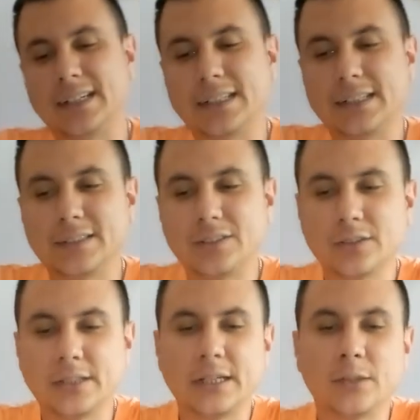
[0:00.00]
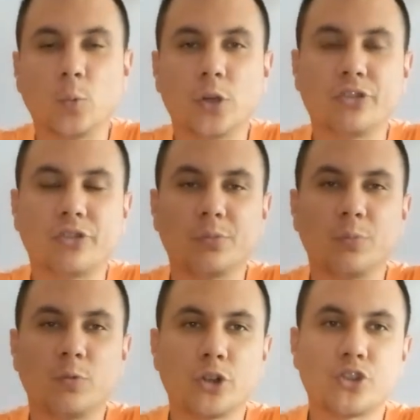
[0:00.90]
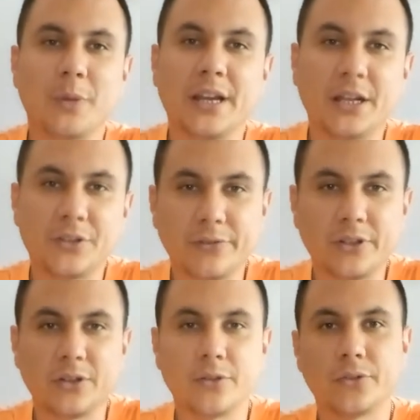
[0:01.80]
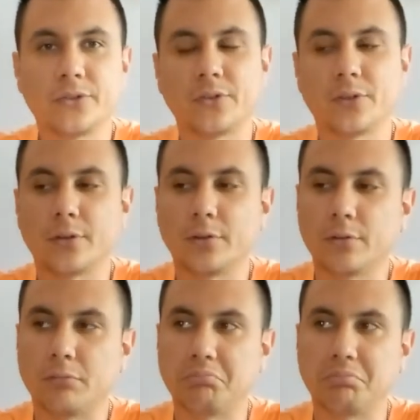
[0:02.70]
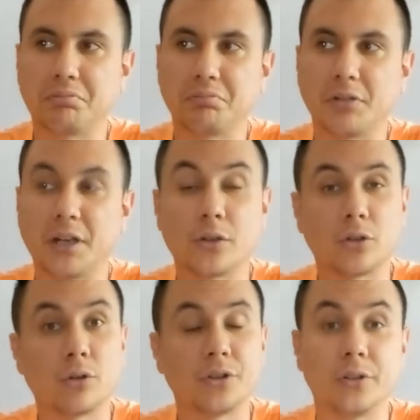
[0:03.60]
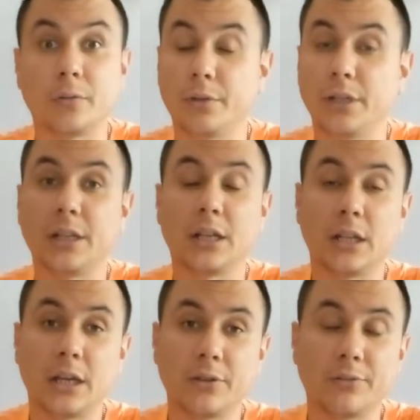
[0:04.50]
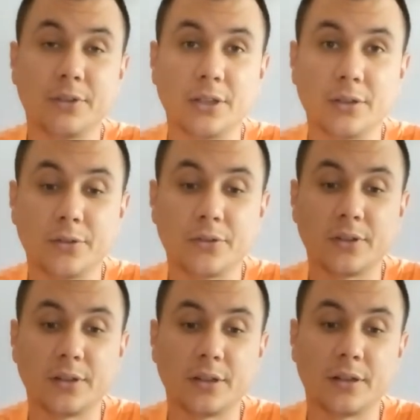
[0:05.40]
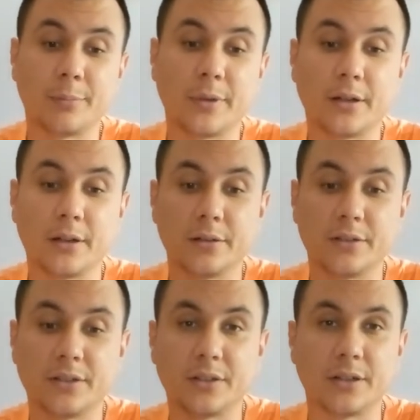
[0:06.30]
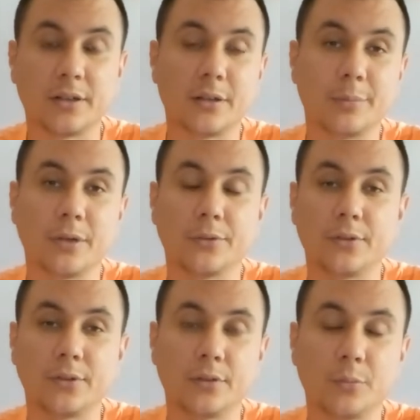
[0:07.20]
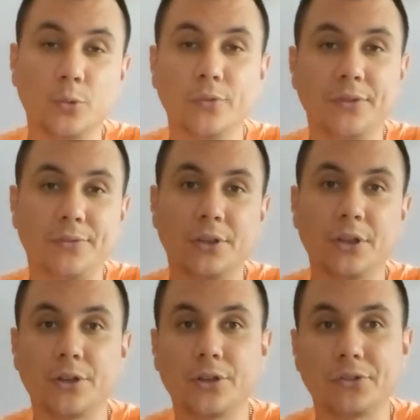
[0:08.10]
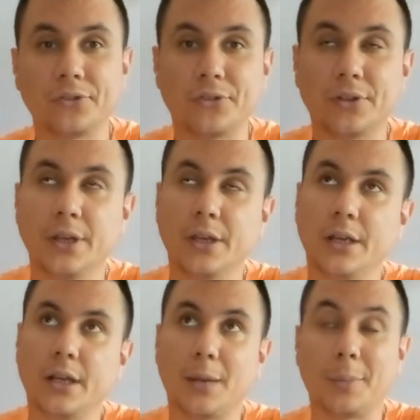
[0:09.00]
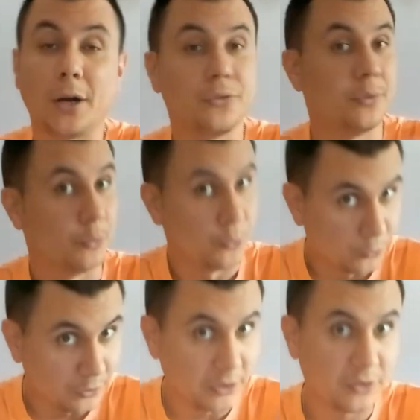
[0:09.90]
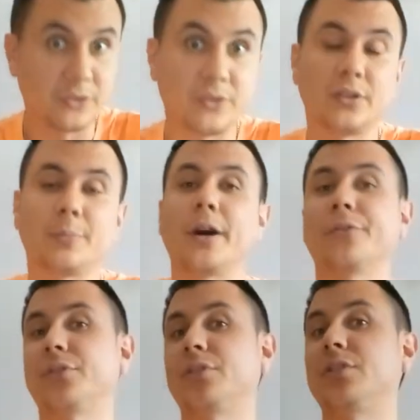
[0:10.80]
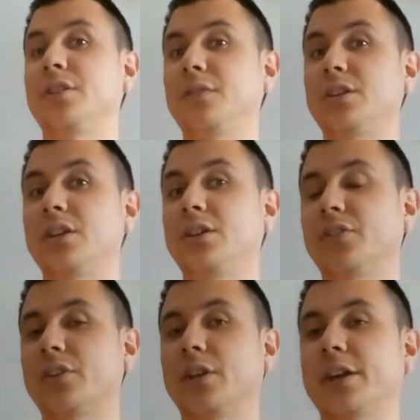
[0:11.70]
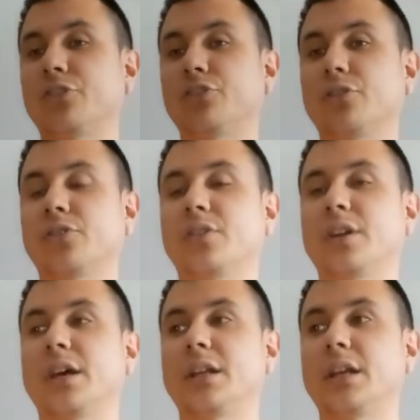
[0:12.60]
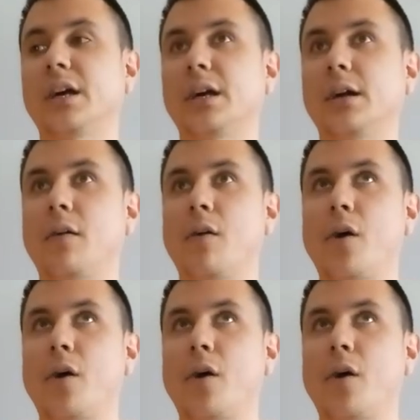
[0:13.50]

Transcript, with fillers: uh, till then, watch watch my other videos. uh, I recorded really a lot of videos that are about, that are about uh, movie figures, about the movies, about the D V Ds collections that uh,